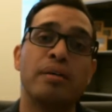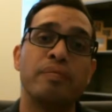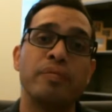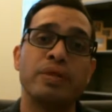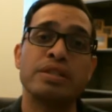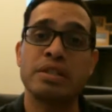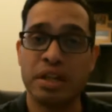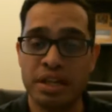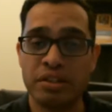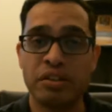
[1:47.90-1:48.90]

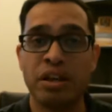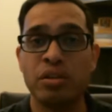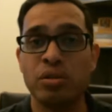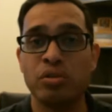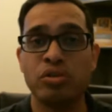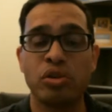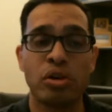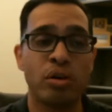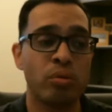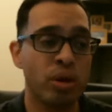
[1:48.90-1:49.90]
studies, and those are
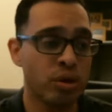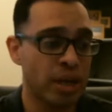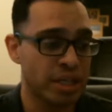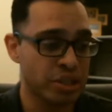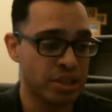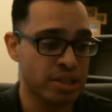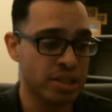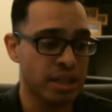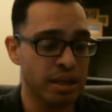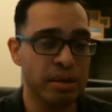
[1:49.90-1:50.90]
where you actually
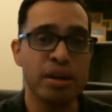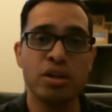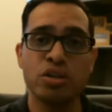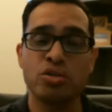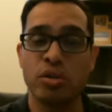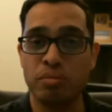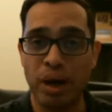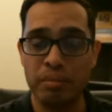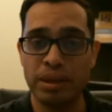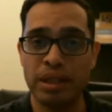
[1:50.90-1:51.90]
study certain
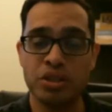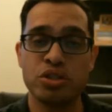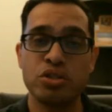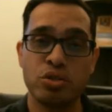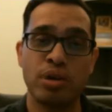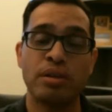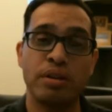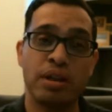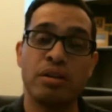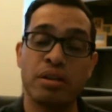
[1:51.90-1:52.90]
populations throughout the
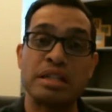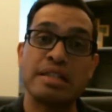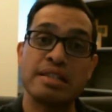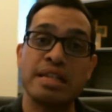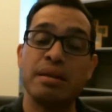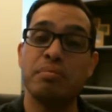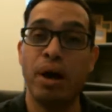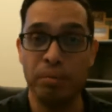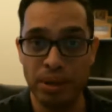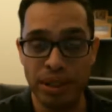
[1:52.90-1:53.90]
year, and it's the same
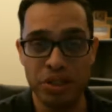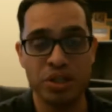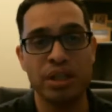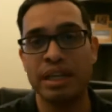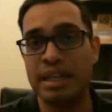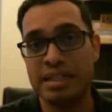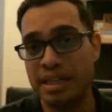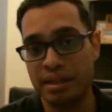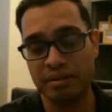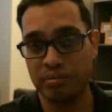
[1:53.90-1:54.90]
population, and they
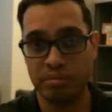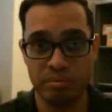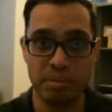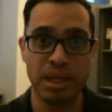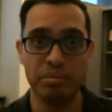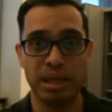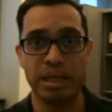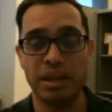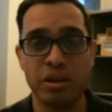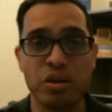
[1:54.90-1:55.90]
take many
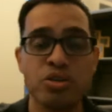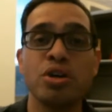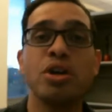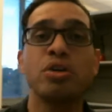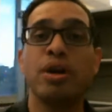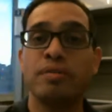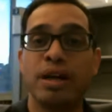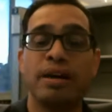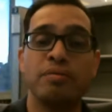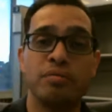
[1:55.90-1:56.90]
years. You have to
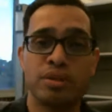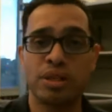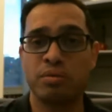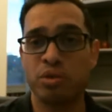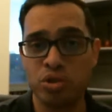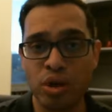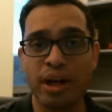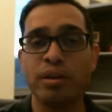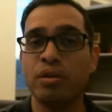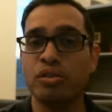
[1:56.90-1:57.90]
have several
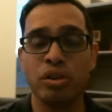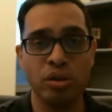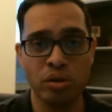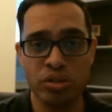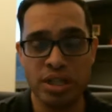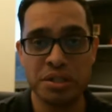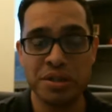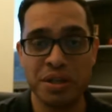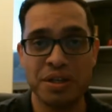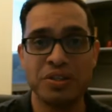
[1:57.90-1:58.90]
trials and those kinds of
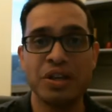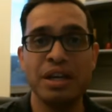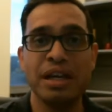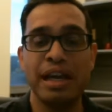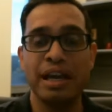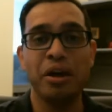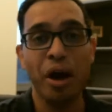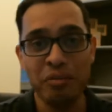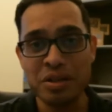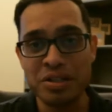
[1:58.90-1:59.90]
things. And
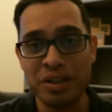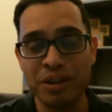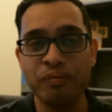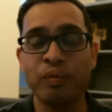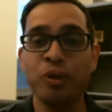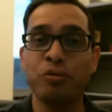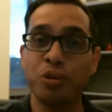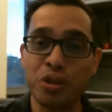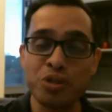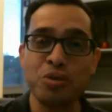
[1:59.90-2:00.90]
obviously for
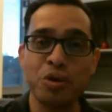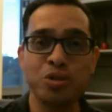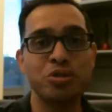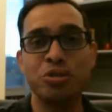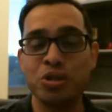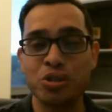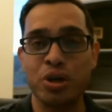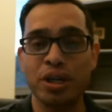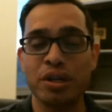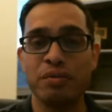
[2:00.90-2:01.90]
this course you're just trying
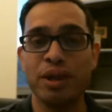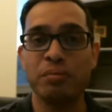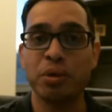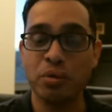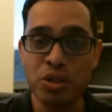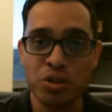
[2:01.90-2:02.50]
to develop your research